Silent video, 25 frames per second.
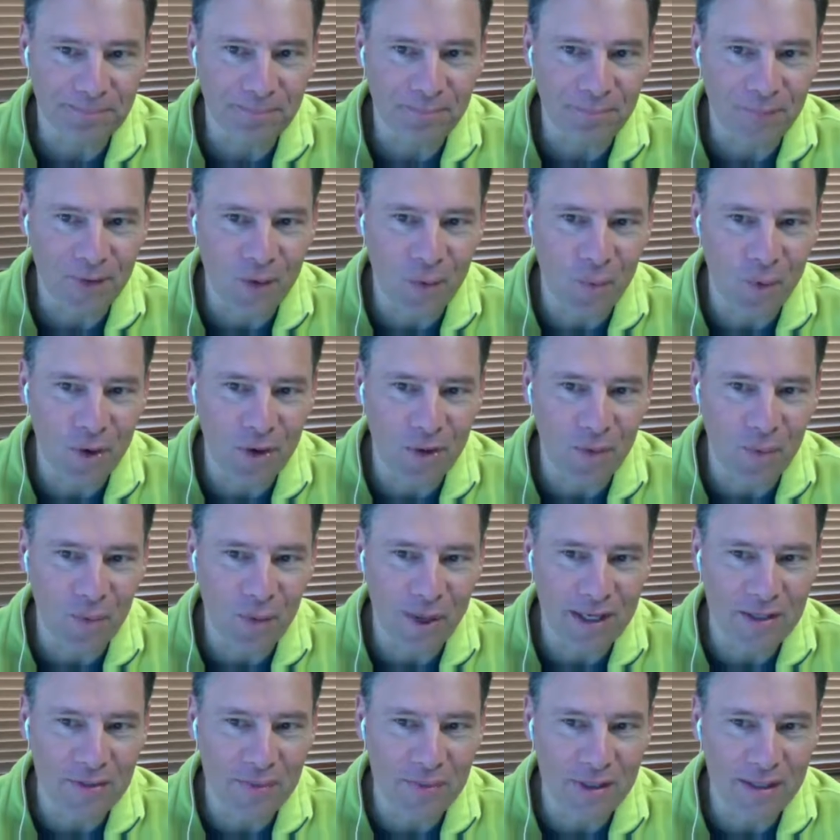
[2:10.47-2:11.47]
One of the
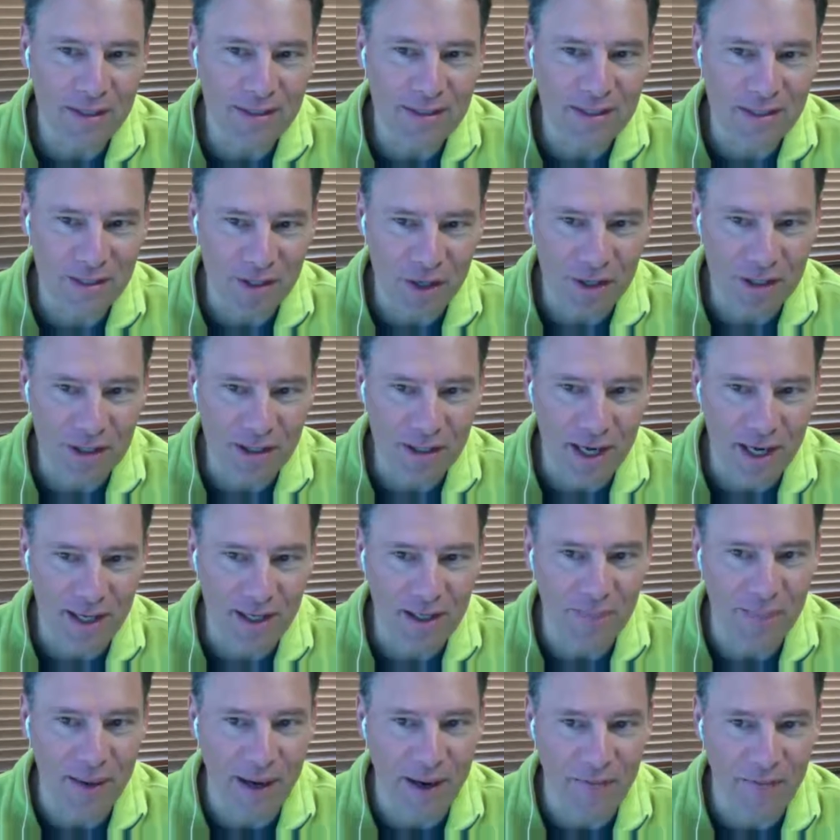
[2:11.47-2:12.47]
ways we could start
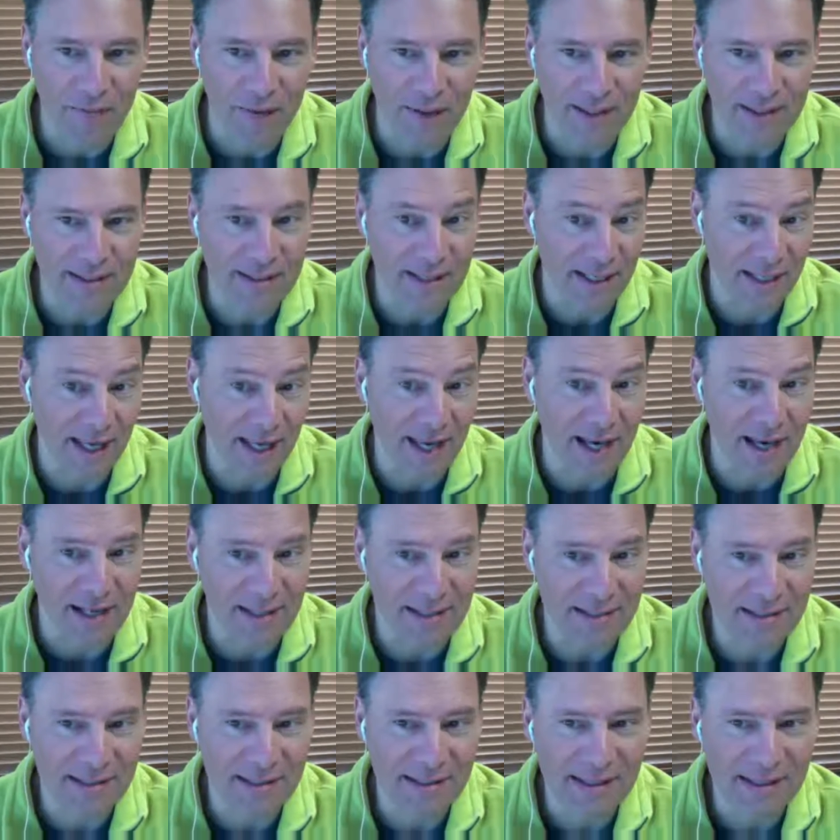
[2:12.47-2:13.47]
talking about this, I
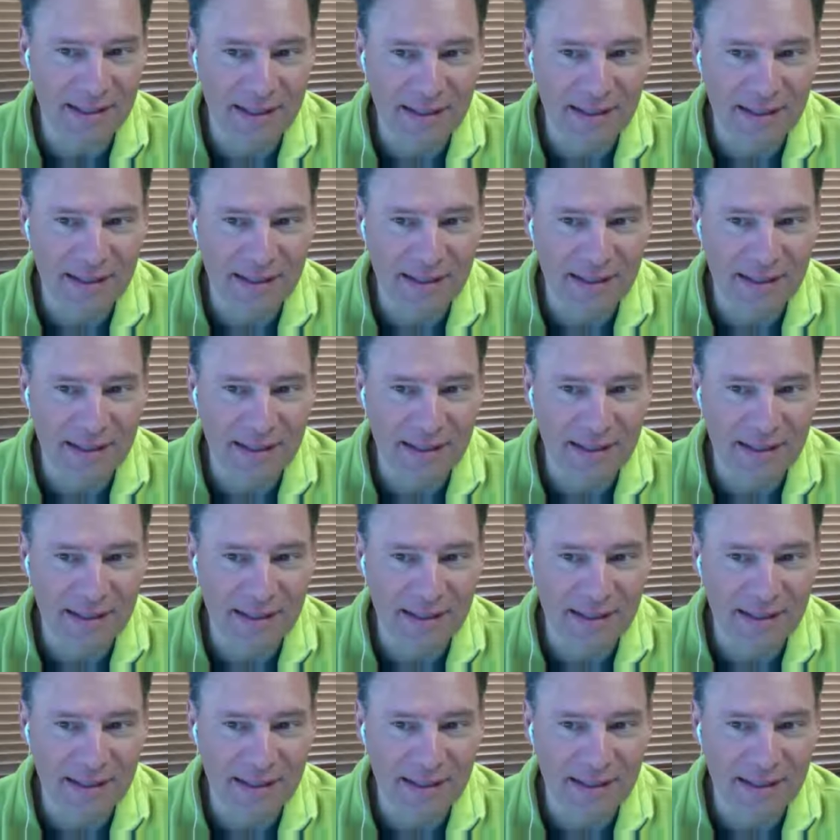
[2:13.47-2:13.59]
guess,